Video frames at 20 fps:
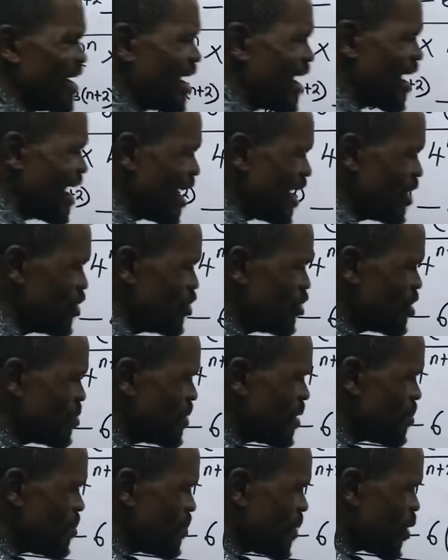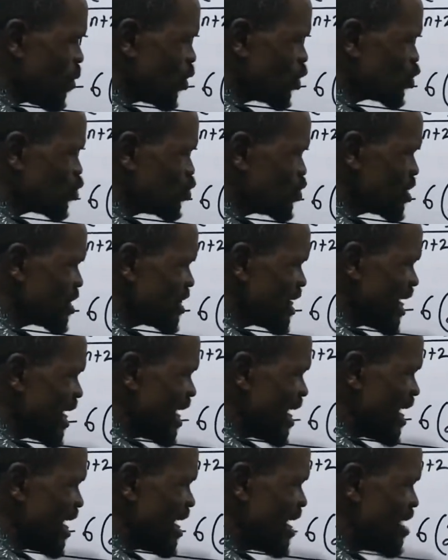And you remember what we say,
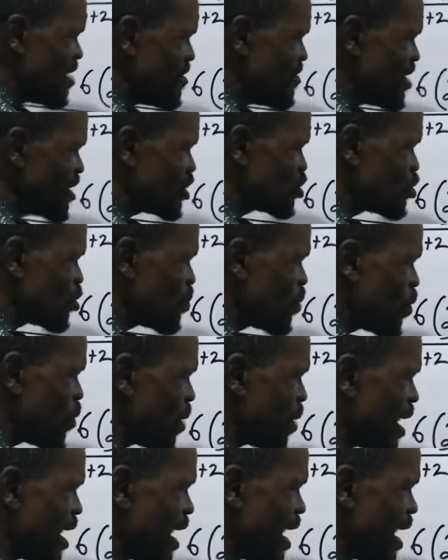a raised to power